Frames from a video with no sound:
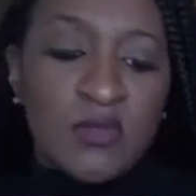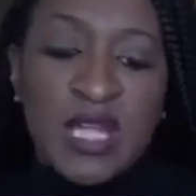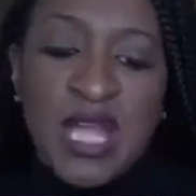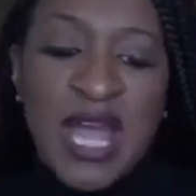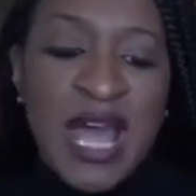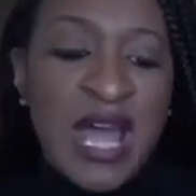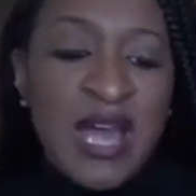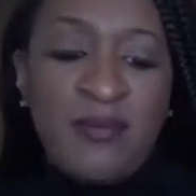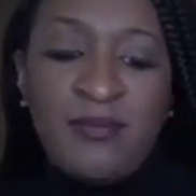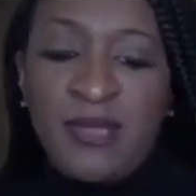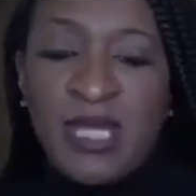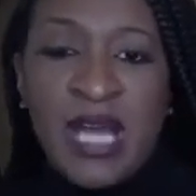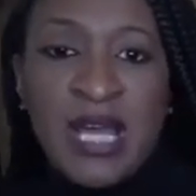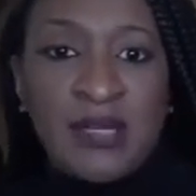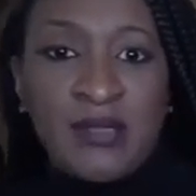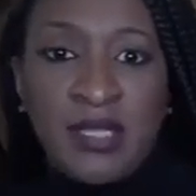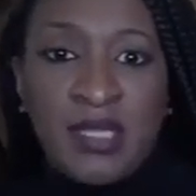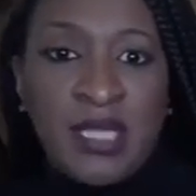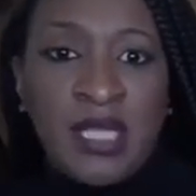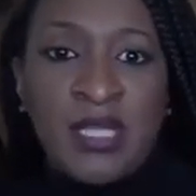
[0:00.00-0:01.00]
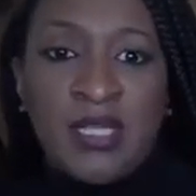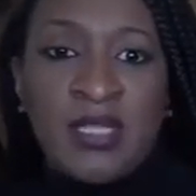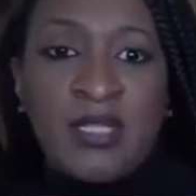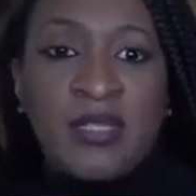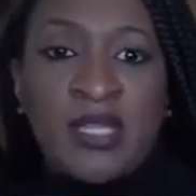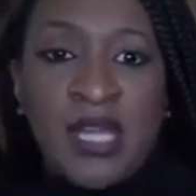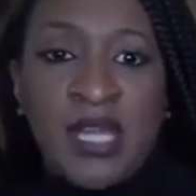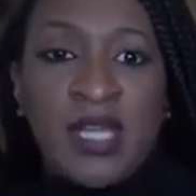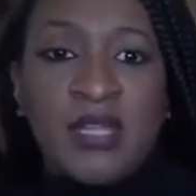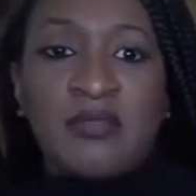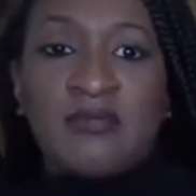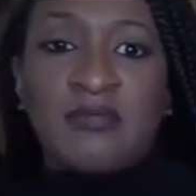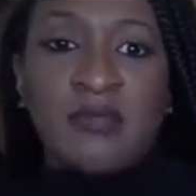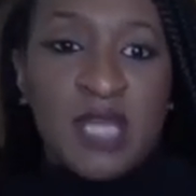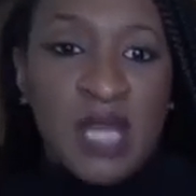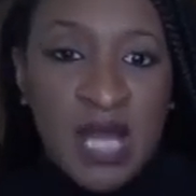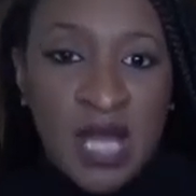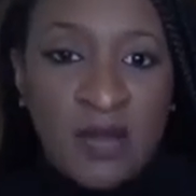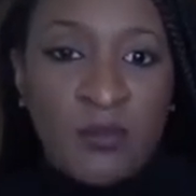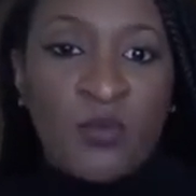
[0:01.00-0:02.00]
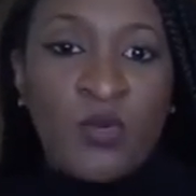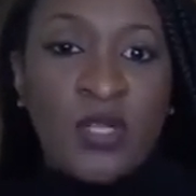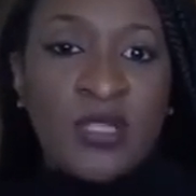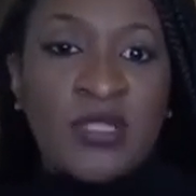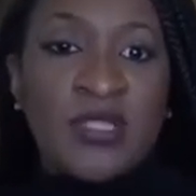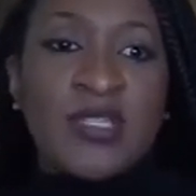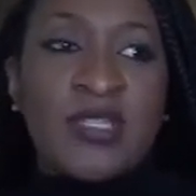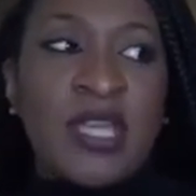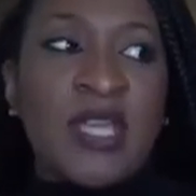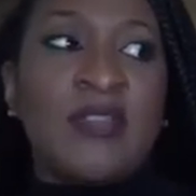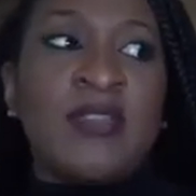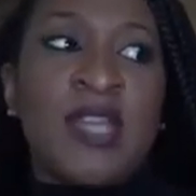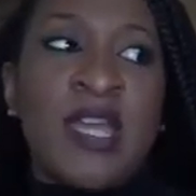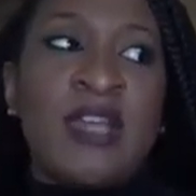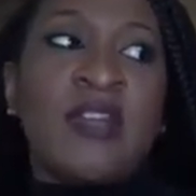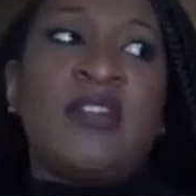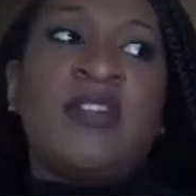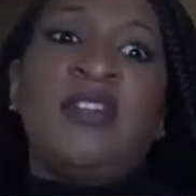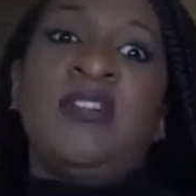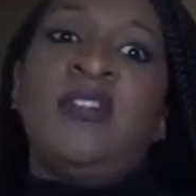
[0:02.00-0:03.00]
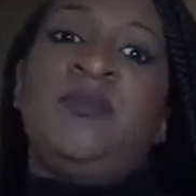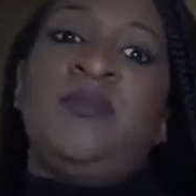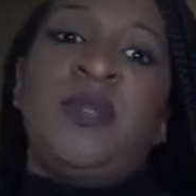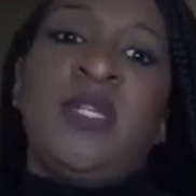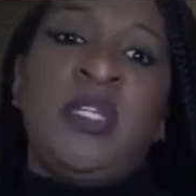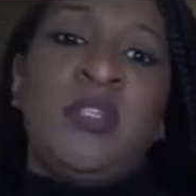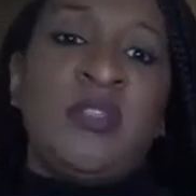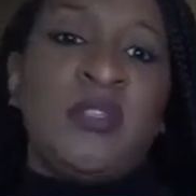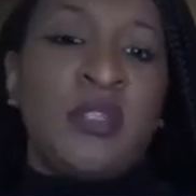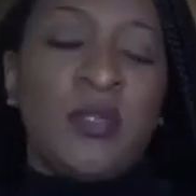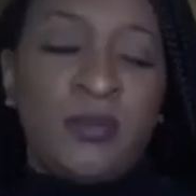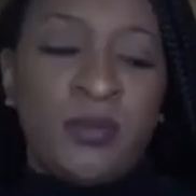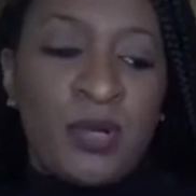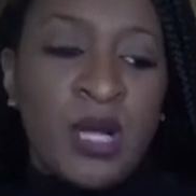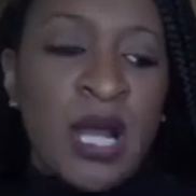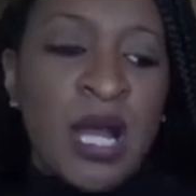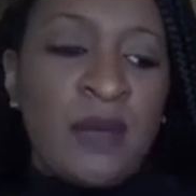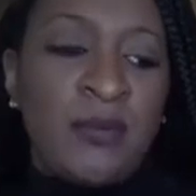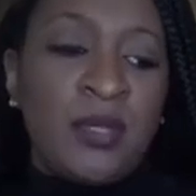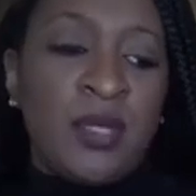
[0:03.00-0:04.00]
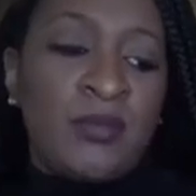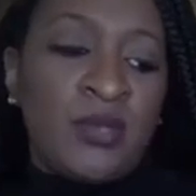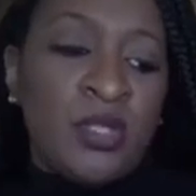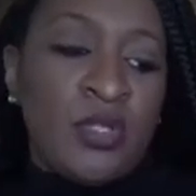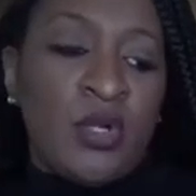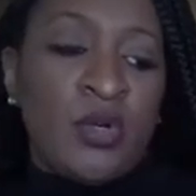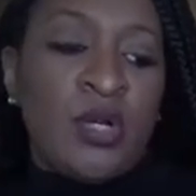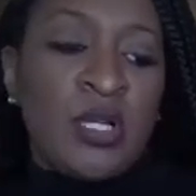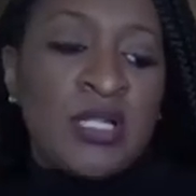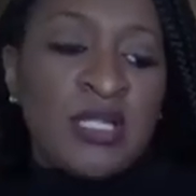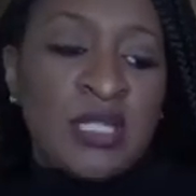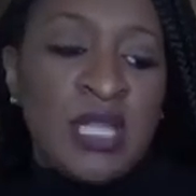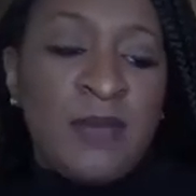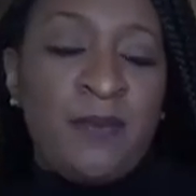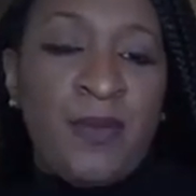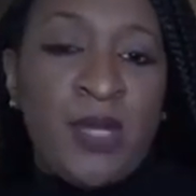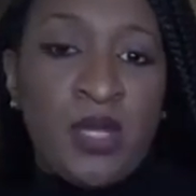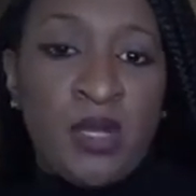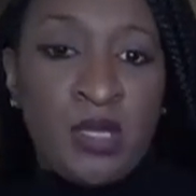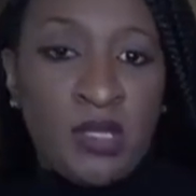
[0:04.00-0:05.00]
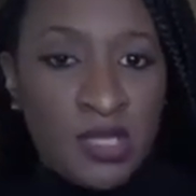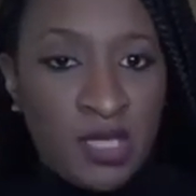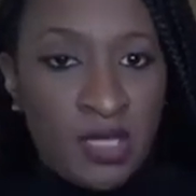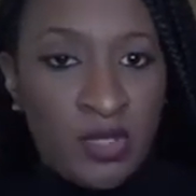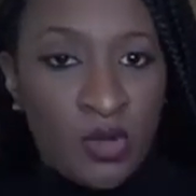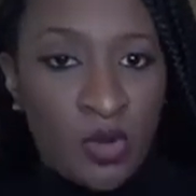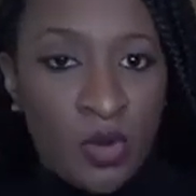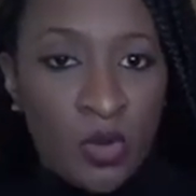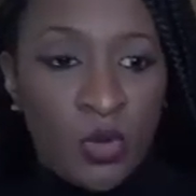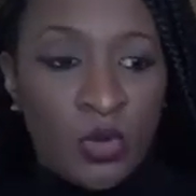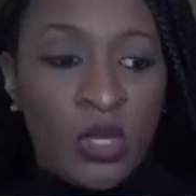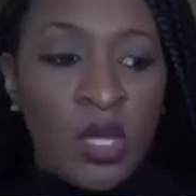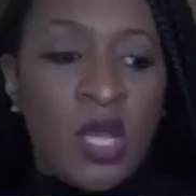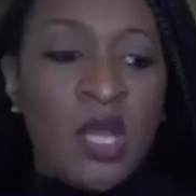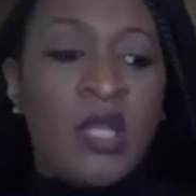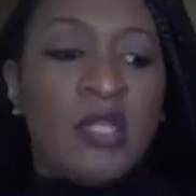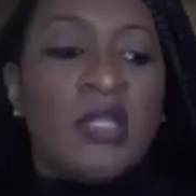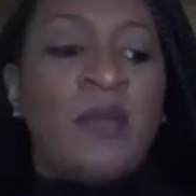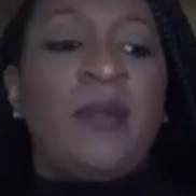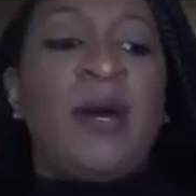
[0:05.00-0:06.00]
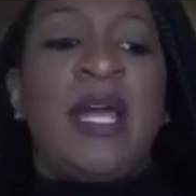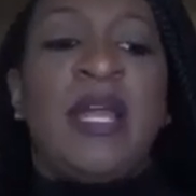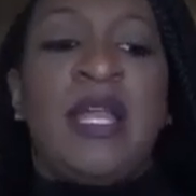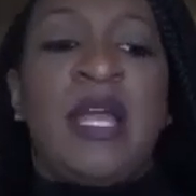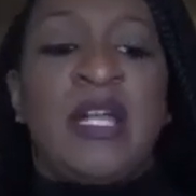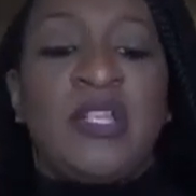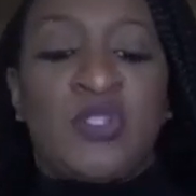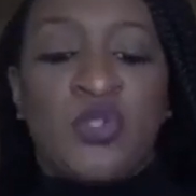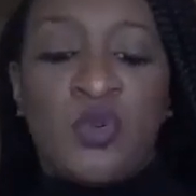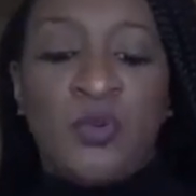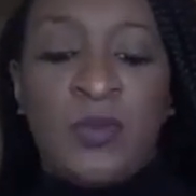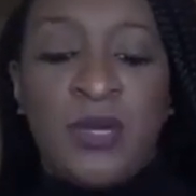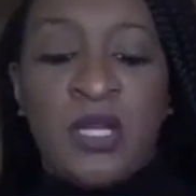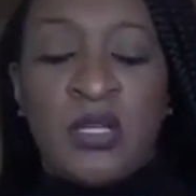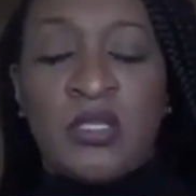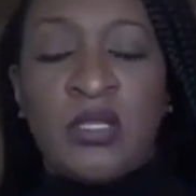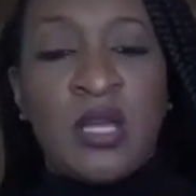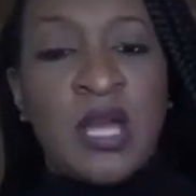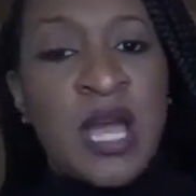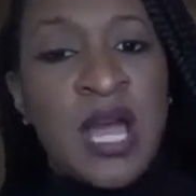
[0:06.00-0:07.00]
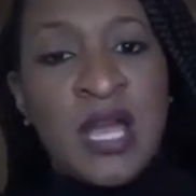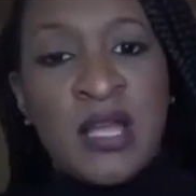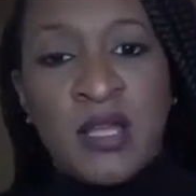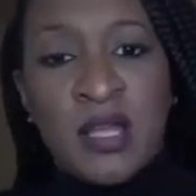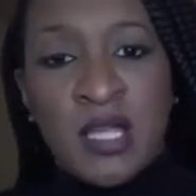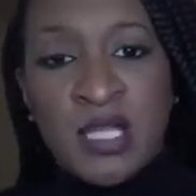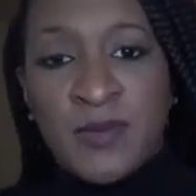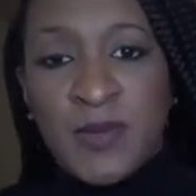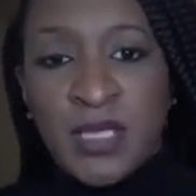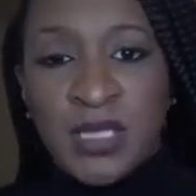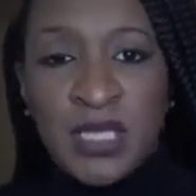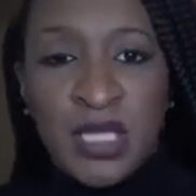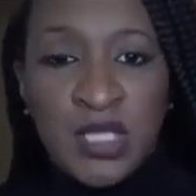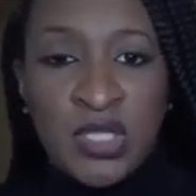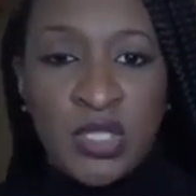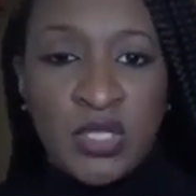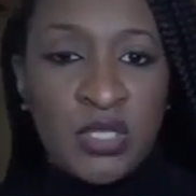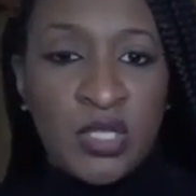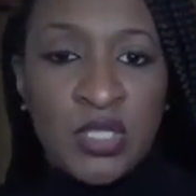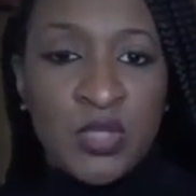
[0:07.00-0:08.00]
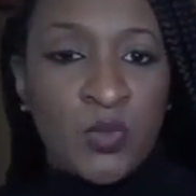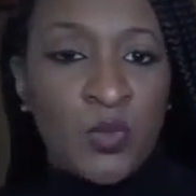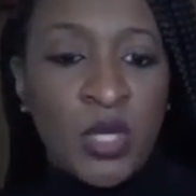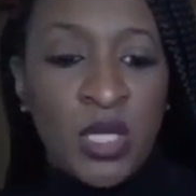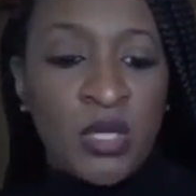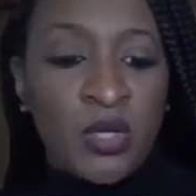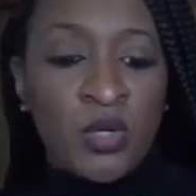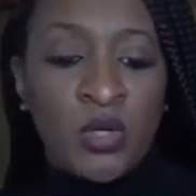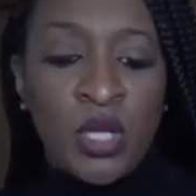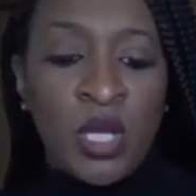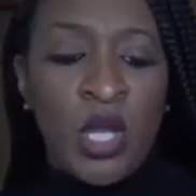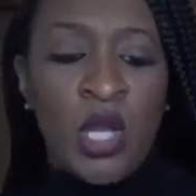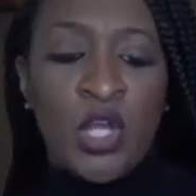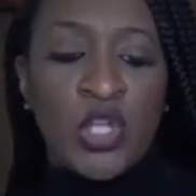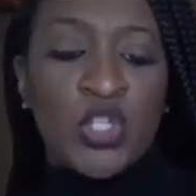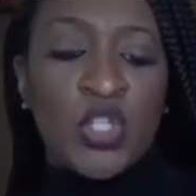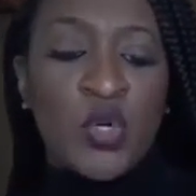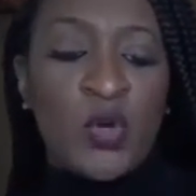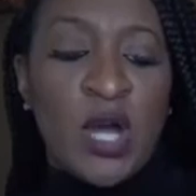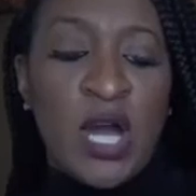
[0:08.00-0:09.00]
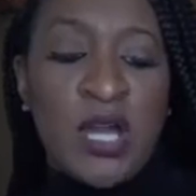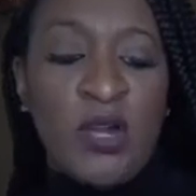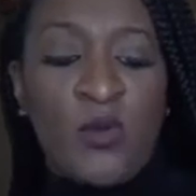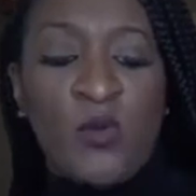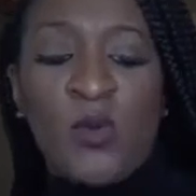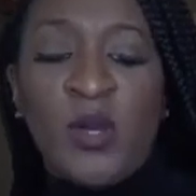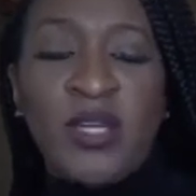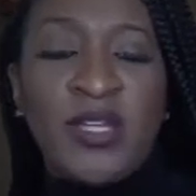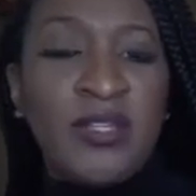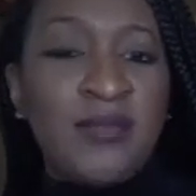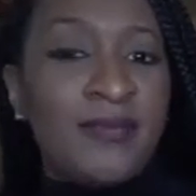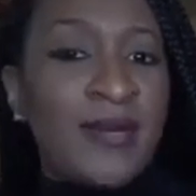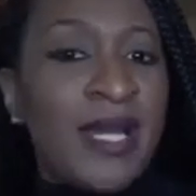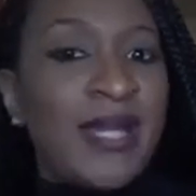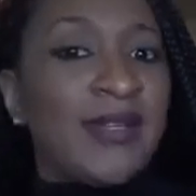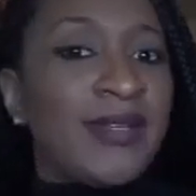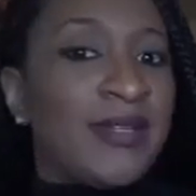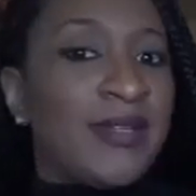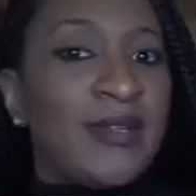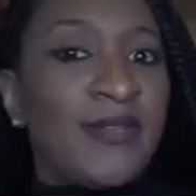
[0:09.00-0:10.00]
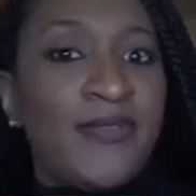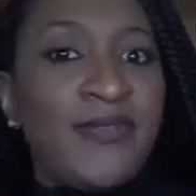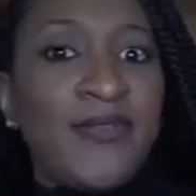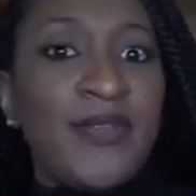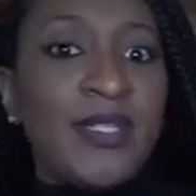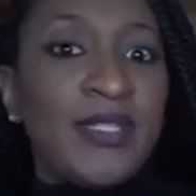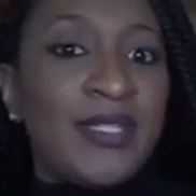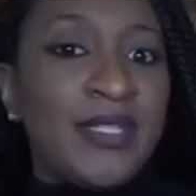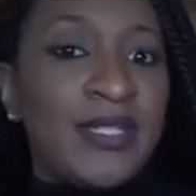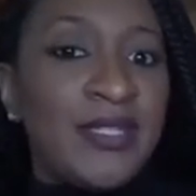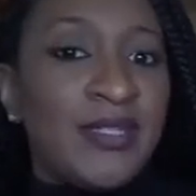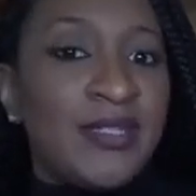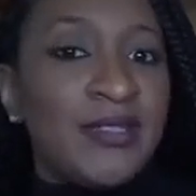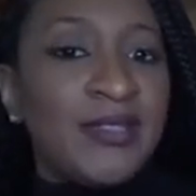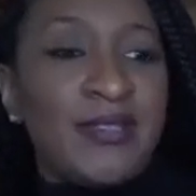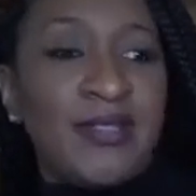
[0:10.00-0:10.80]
I'm not negating that. I'm one to say that could be the problem. A step parent can hold the biological parent to a higher expectation as well. So I don't want anybody to get offended.